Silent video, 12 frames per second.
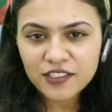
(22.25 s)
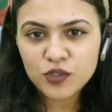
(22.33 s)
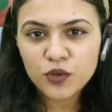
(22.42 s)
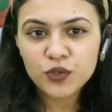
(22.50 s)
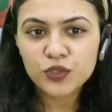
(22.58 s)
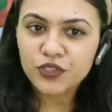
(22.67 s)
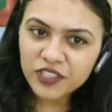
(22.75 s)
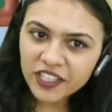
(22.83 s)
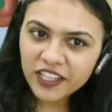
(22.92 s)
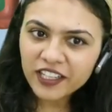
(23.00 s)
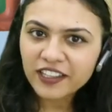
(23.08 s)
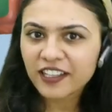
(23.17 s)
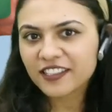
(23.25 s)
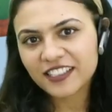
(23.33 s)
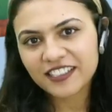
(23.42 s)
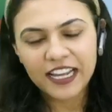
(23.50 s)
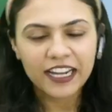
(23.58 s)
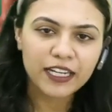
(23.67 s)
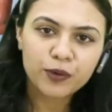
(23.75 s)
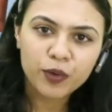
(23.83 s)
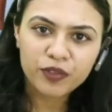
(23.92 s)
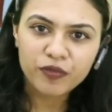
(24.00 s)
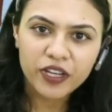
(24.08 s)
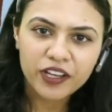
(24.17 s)
So today, that's exactly
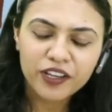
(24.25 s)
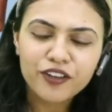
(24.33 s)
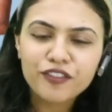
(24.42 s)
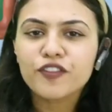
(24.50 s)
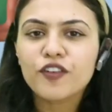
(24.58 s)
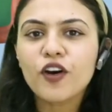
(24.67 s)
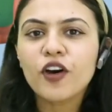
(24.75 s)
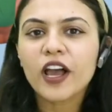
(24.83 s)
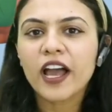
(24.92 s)
what we are here for,